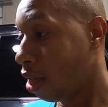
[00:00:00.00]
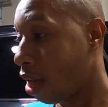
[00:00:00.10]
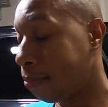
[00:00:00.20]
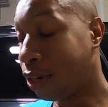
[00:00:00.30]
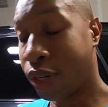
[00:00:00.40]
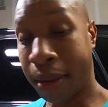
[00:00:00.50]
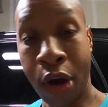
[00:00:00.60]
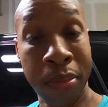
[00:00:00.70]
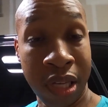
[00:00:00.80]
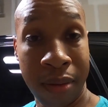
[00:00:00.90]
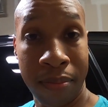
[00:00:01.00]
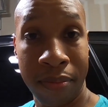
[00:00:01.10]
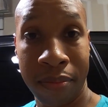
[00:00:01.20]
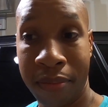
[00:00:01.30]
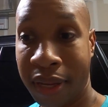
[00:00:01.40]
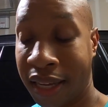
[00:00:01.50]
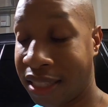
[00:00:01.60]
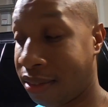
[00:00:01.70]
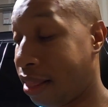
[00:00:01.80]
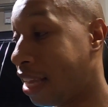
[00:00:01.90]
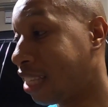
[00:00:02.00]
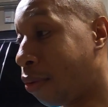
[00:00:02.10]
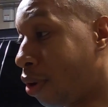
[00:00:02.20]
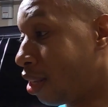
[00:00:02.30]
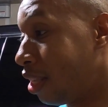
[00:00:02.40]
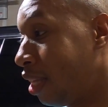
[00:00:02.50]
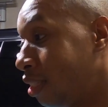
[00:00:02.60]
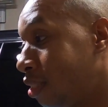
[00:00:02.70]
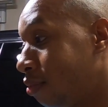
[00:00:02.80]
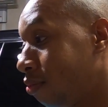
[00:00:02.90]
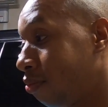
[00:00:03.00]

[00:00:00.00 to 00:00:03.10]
I'm not trying to get my hopes up, because the last thing I want is